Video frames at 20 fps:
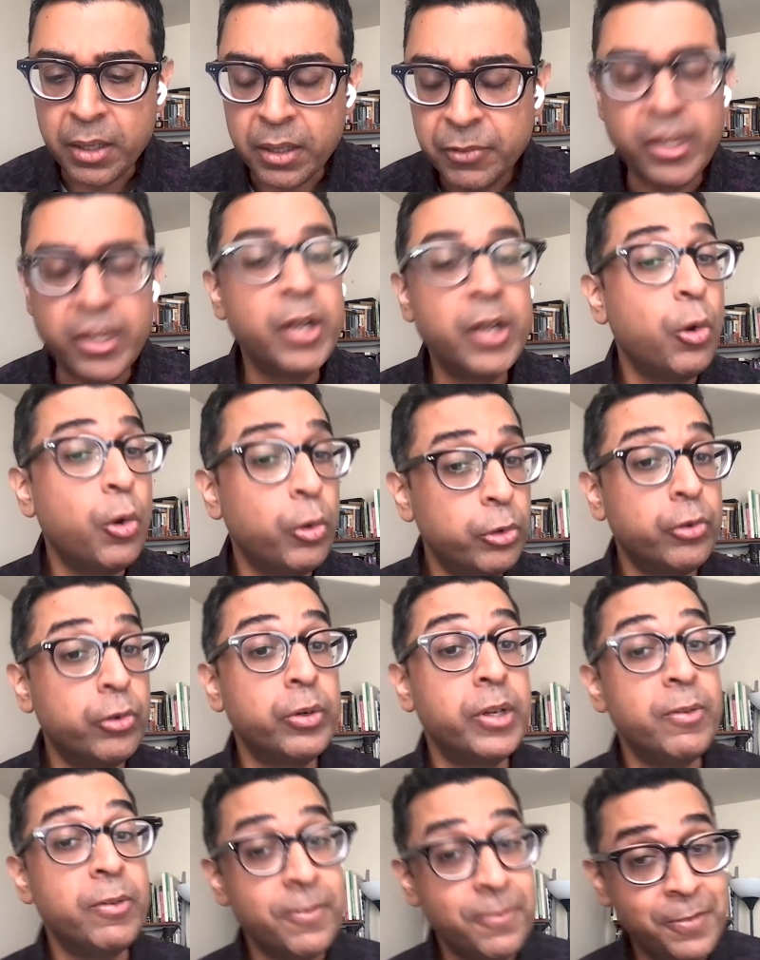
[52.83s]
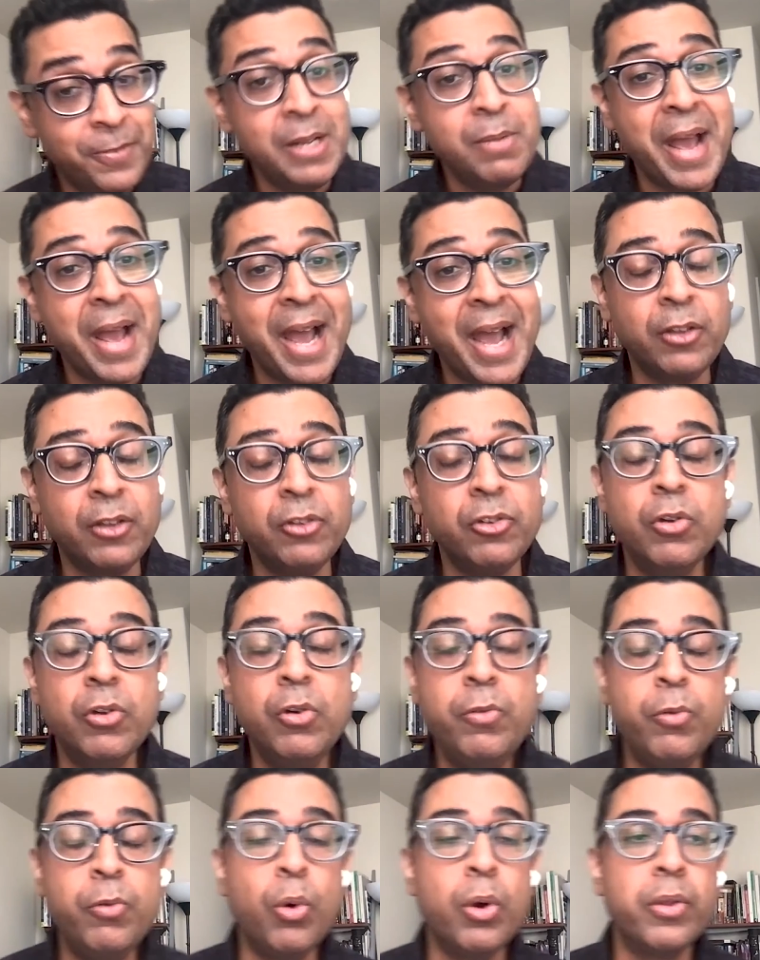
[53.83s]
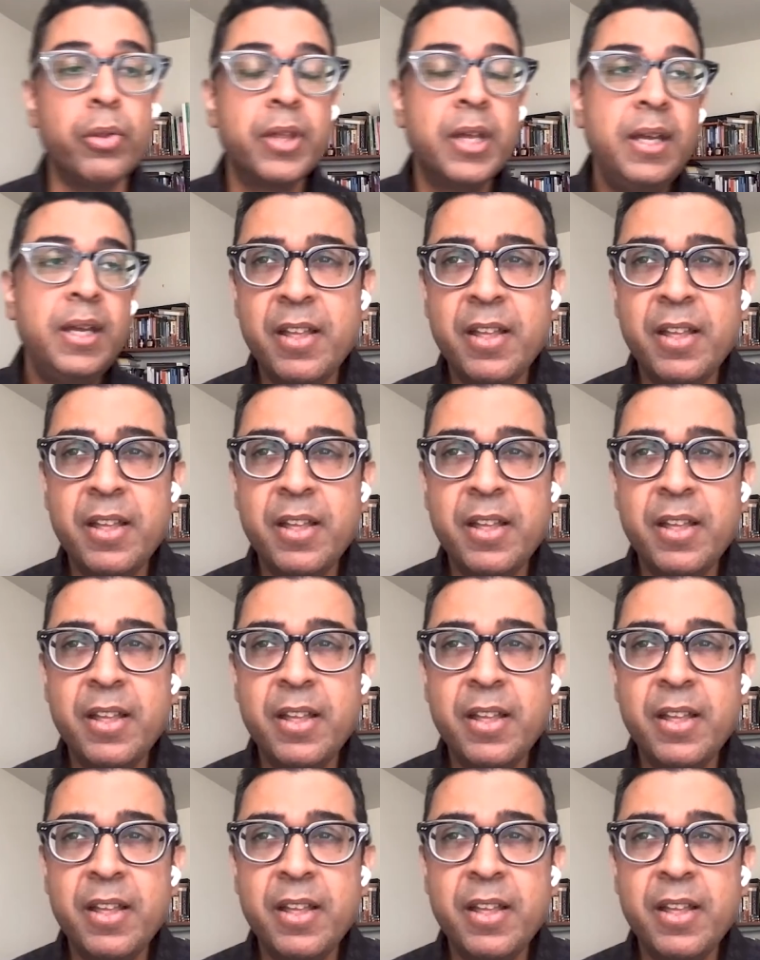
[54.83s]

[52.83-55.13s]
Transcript: stakeholders are giving feedback and so forth,